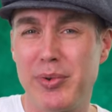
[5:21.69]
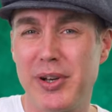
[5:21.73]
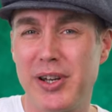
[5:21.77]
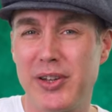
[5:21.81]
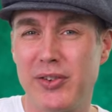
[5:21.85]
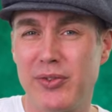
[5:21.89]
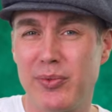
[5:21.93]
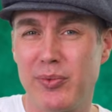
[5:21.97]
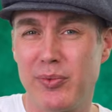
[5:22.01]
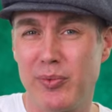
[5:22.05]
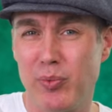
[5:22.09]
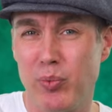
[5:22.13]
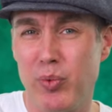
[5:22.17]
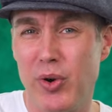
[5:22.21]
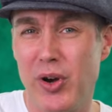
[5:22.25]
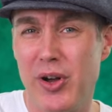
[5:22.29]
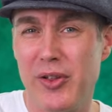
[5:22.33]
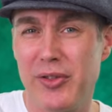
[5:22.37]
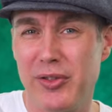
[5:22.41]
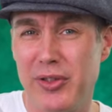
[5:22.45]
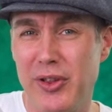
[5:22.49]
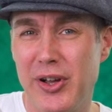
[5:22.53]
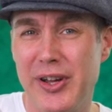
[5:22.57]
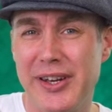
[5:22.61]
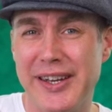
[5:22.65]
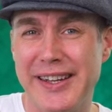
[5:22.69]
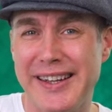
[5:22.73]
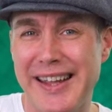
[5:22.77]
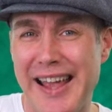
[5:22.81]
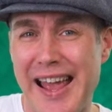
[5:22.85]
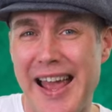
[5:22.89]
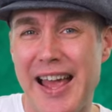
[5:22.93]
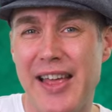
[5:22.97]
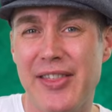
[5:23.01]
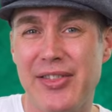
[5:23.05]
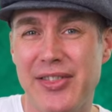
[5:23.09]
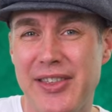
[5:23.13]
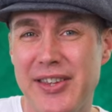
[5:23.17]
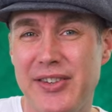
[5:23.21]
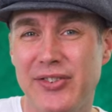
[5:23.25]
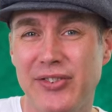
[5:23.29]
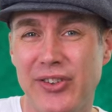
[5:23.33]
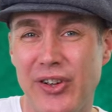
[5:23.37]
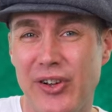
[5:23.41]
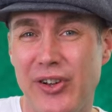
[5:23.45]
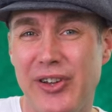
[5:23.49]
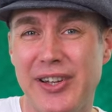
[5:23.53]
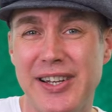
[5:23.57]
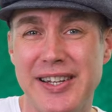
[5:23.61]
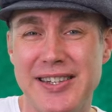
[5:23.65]
but it's worth learning at this
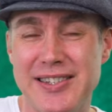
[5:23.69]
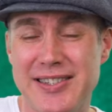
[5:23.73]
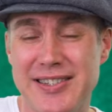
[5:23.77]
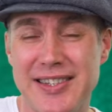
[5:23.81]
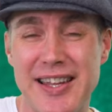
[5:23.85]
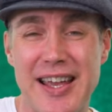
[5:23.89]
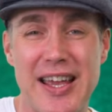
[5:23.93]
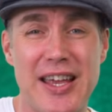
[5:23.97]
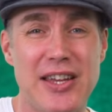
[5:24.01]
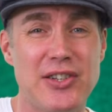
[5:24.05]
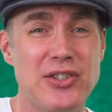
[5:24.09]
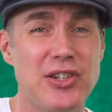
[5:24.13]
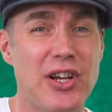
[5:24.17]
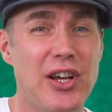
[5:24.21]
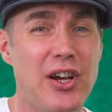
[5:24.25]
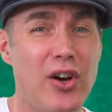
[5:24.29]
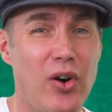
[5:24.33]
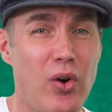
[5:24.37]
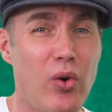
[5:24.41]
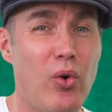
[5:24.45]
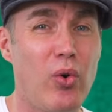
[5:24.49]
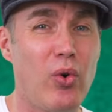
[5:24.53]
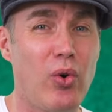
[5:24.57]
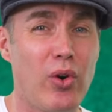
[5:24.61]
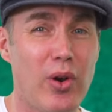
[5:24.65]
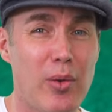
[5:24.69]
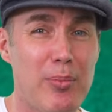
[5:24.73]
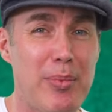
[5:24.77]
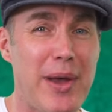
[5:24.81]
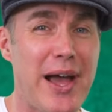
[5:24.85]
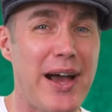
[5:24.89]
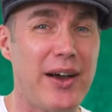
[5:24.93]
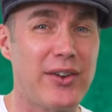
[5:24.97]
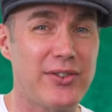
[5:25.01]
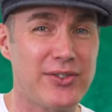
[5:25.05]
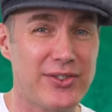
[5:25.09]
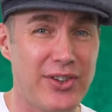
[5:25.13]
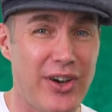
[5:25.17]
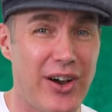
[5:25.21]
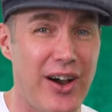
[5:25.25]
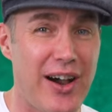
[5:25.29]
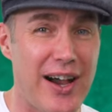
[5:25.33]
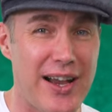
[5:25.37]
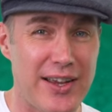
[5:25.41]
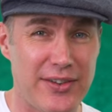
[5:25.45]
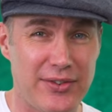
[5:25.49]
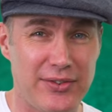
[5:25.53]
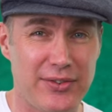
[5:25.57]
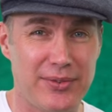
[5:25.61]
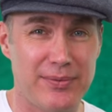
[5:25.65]
early stage all about
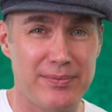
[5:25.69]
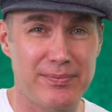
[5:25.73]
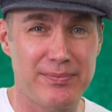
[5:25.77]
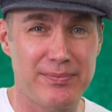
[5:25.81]
ties.